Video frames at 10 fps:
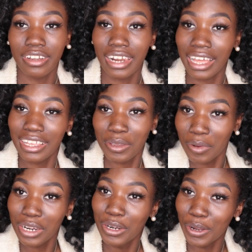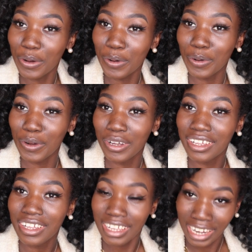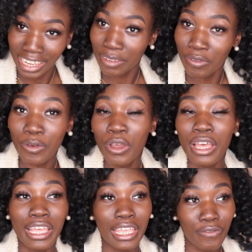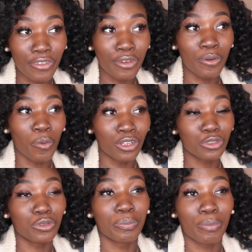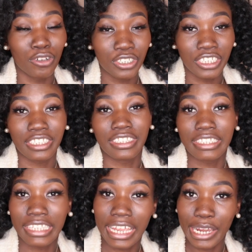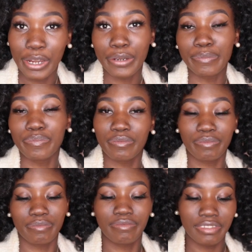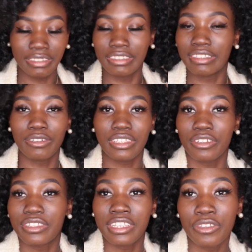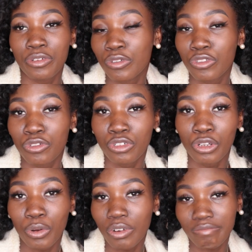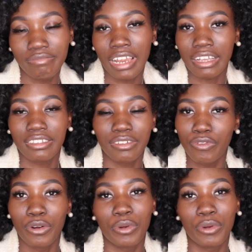Like, you wanna know, like, if you want to purchase this hair, those are the things you should know, like, for